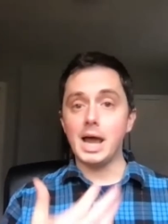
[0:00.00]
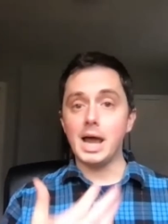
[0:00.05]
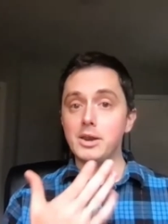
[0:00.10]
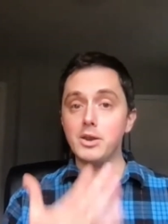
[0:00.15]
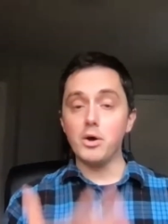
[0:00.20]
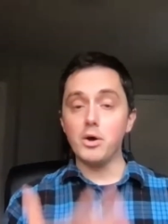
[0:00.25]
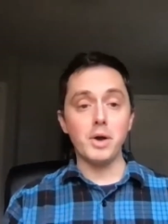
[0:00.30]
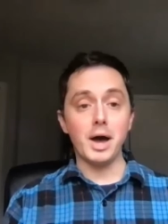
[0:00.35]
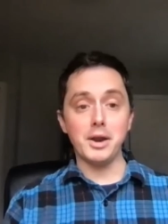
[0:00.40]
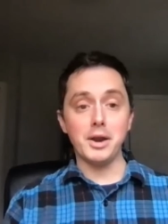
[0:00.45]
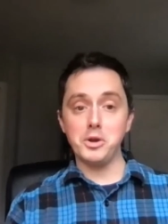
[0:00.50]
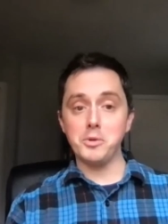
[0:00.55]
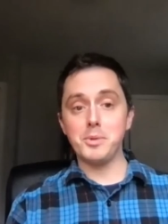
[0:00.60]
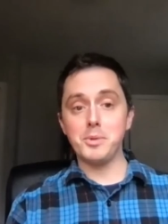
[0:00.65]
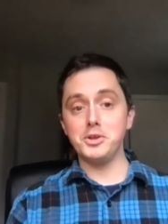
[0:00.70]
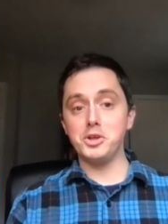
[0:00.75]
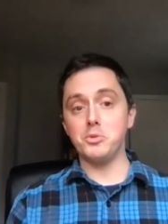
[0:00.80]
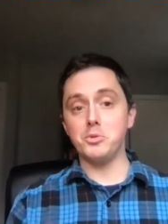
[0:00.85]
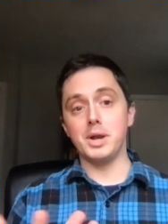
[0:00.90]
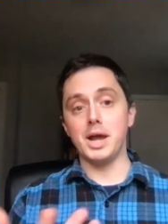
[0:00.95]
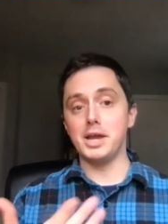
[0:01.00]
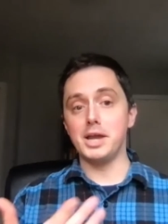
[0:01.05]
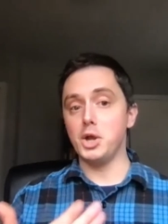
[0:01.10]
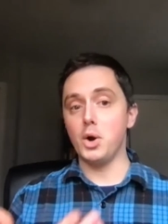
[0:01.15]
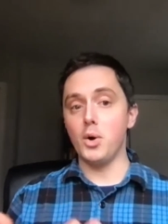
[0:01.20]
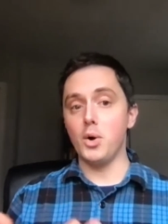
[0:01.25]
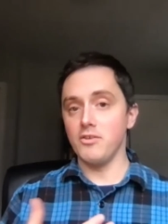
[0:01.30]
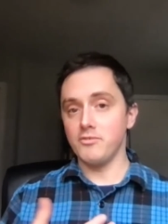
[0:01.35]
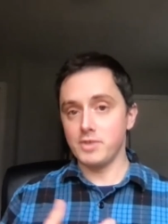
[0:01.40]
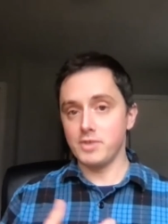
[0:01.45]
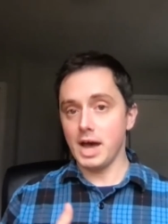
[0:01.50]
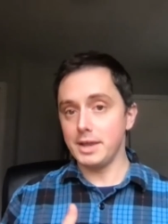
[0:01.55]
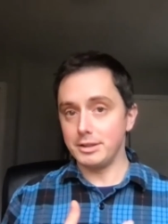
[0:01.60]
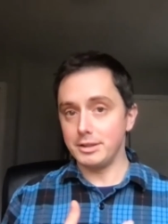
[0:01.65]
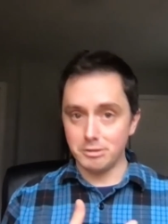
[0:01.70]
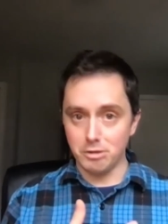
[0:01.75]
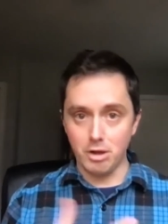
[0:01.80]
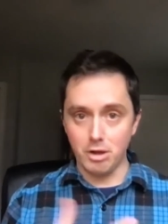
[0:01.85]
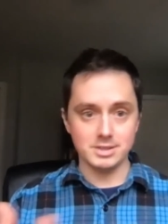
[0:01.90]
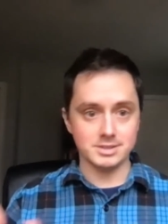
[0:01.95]
I know I don't know about you, but I know I've gotten
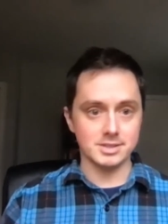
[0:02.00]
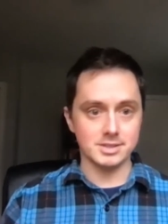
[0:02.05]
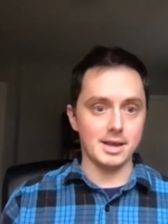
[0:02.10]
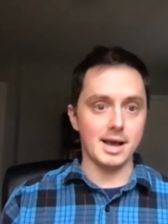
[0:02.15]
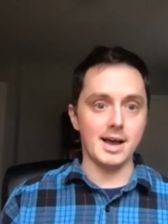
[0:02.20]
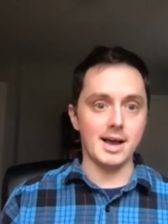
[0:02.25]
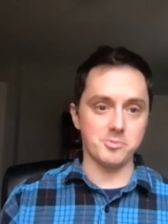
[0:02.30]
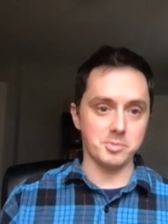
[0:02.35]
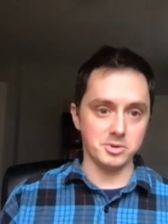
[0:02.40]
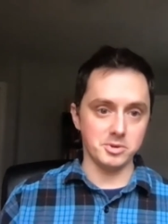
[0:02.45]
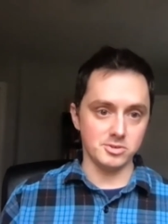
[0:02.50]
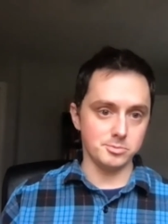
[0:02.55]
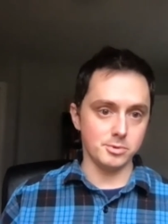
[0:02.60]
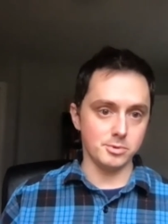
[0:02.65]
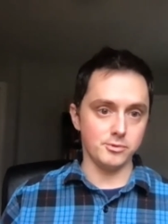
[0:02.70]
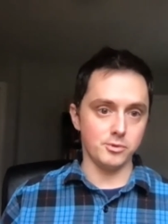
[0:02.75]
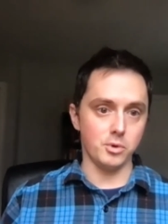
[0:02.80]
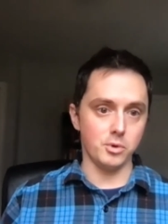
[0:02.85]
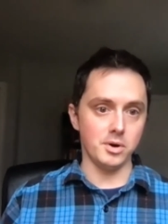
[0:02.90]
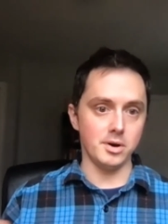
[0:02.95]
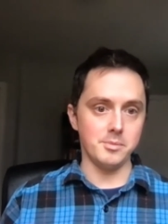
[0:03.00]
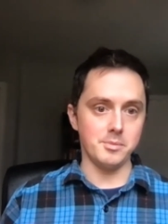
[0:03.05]
lost in hospitals before.